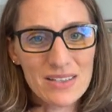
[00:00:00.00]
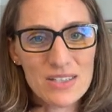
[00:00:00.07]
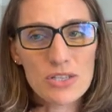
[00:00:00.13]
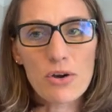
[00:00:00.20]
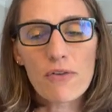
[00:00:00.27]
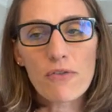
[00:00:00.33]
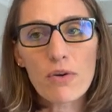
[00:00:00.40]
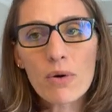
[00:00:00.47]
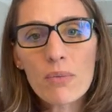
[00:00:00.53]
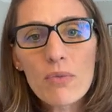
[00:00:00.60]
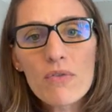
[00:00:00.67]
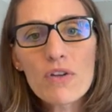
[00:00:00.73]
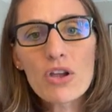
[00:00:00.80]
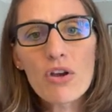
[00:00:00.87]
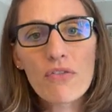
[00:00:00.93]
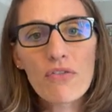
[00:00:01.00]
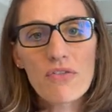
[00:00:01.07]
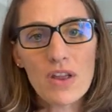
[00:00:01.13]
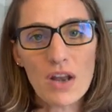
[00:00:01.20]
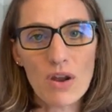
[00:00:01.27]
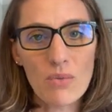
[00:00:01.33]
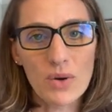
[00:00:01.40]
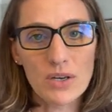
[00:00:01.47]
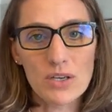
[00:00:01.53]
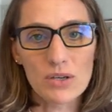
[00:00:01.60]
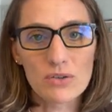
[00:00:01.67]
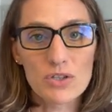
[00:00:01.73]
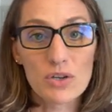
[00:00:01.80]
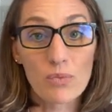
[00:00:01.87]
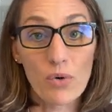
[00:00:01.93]
So if you're moving your feeding
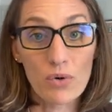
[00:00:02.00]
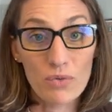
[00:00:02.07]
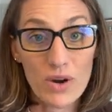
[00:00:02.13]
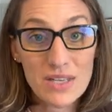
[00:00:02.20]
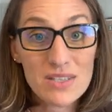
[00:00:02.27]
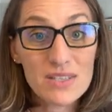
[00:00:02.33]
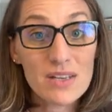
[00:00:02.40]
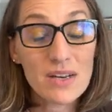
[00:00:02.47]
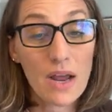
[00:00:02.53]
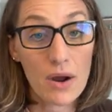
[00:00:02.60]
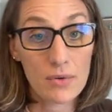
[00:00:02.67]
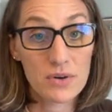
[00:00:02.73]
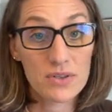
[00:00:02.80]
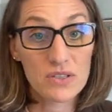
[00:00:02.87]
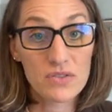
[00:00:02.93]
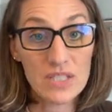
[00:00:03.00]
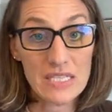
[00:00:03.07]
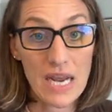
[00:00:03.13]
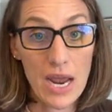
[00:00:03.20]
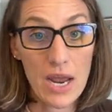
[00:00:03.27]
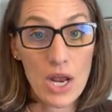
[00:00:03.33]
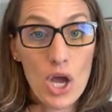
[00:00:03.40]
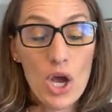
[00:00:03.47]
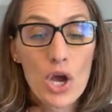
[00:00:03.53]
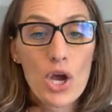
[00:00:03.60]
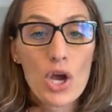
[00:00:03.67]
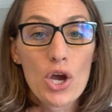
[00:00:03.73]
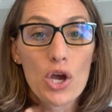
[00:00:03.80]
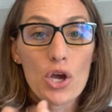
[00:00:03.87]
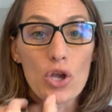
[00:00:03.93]
window to more rested hours of the day,
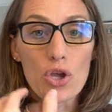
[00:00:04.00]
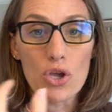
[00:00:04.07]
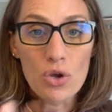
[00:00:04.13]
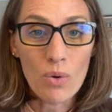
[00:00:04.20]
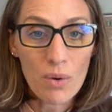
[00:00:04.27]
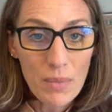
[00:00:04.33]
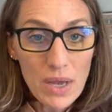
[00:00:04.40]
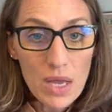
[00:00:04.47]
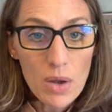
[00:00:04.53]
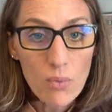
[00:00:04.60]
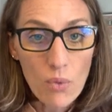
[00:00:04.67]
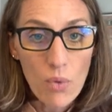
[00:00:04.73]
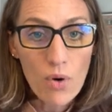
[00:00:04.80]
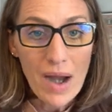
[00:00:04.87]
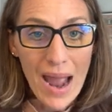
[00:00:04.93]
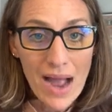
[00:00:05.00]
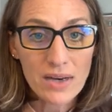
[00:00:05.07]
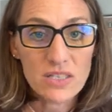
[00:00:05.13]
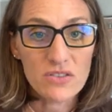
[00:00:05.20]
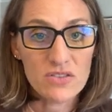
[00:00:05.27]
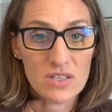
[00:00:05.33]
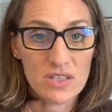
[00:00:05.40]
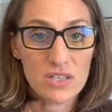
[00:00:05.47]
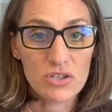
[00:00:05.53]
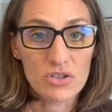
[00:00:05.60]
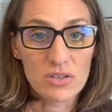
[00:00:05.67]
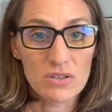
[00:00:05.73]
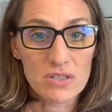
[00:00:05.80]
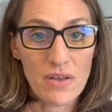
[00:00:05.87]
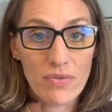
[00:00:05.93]
you are making more active
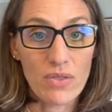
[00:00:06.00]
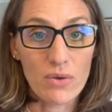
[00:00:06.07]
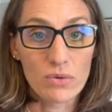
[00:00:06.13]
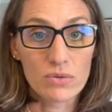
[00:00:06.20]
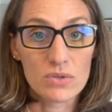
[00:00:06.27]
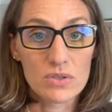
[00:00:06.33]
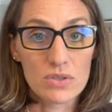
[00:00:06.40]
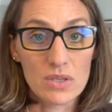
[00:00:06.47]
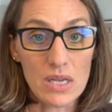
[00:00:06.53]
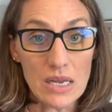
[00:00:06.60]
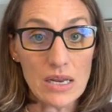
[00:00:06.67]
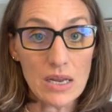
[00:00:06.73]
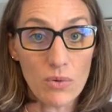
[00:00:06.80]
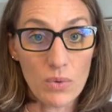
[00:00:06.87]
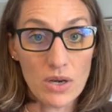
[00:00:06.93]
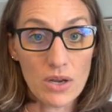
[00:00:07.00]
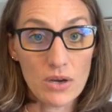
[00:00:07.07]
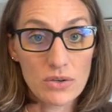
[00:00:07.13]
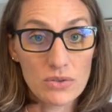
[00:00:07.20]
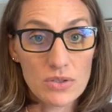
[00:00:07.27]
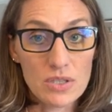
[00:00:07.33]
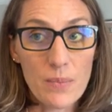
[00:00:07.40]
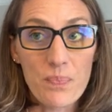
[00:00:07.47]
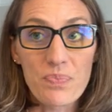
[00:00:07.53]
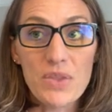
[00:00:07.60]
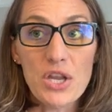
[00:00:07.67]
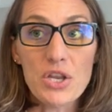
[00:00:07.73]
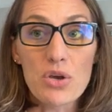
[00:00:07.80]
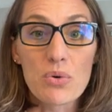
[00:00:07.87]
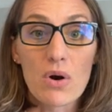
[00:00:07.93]
decisions in those eating windows
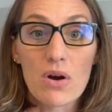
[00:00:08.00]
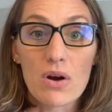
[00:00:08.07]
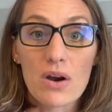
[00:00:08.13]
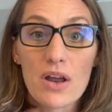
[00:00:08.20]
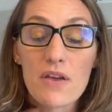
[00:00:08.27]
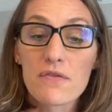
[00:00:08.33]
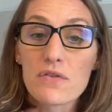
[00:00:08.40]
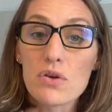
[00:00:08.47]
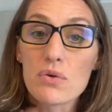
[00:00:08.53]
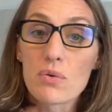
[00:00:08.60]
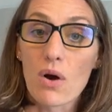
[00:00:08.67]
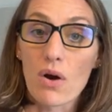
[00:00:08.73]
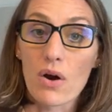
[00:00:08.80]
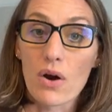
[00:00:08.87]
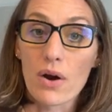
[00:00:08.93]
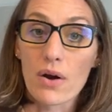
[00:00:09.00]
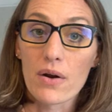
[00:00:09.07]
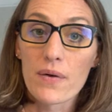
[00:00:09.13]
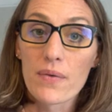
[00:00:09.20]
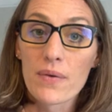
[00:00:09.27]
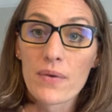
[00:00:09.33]
than you are if you are